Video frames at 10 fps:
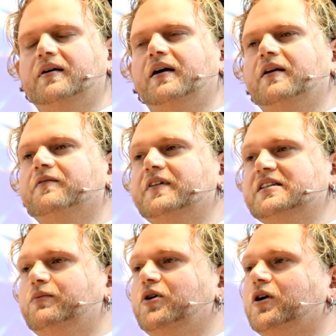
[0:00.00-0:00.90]
An
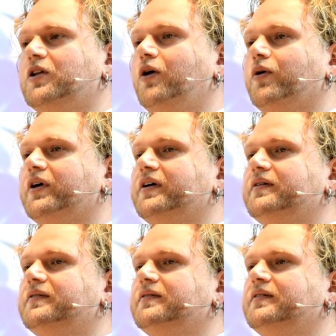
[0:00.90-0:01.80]
invisible cloak
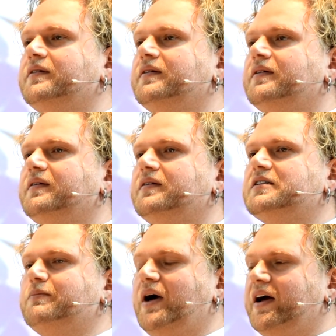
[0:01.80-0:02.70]

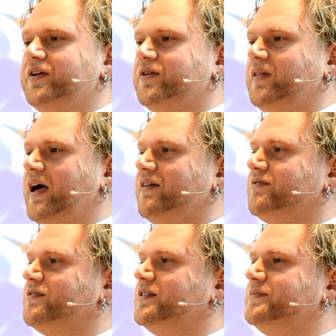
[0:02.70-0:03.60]
to mind your
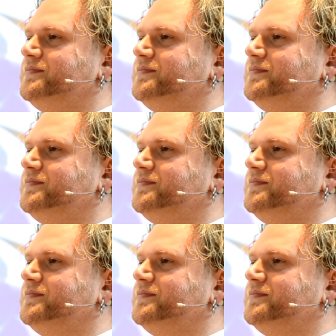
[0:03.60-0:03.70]
life.